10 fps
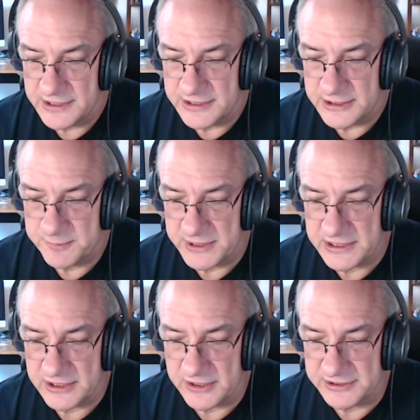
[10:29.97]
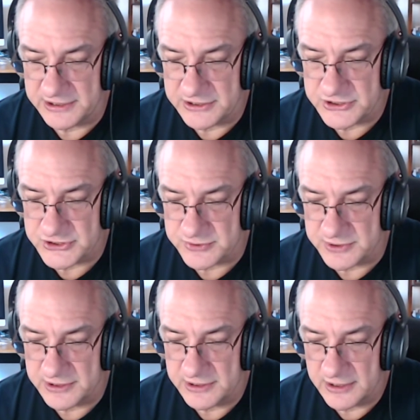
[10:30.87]
Depending on the
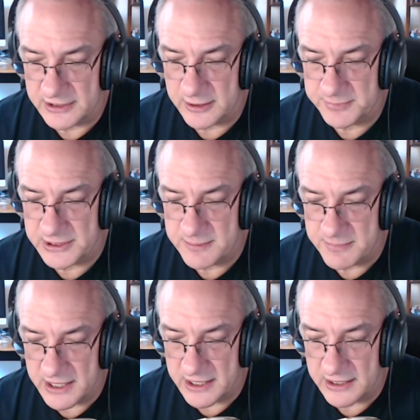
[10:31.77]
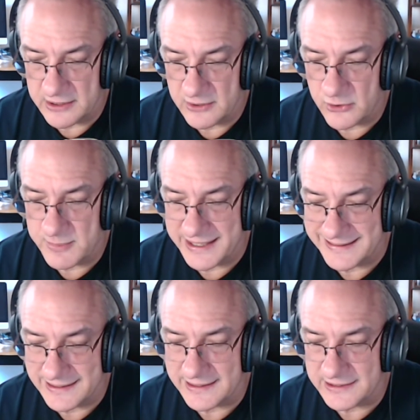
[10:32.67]
industry, a company may or may
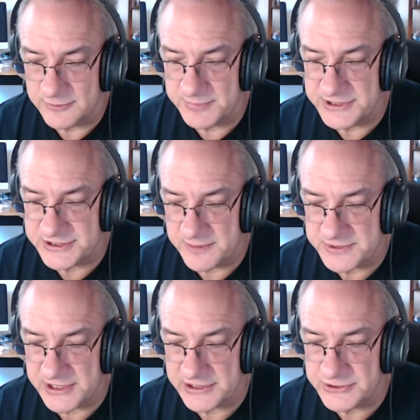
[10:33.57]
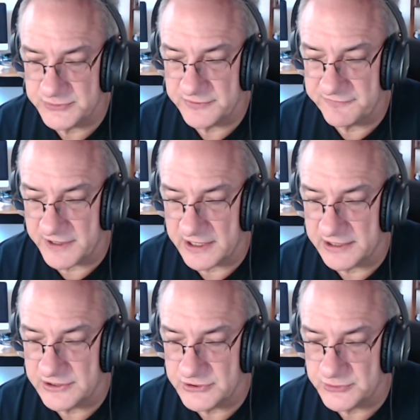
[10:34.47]
not be subject to a
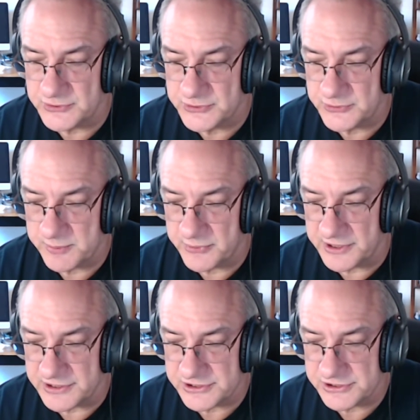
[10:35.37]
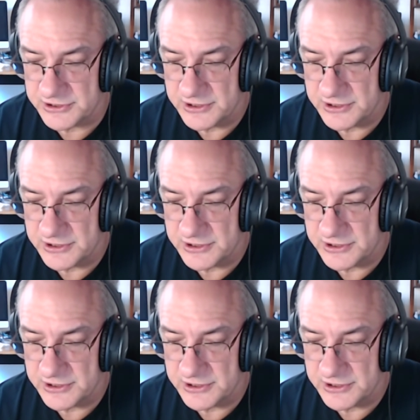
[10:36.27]
fine due to a breach.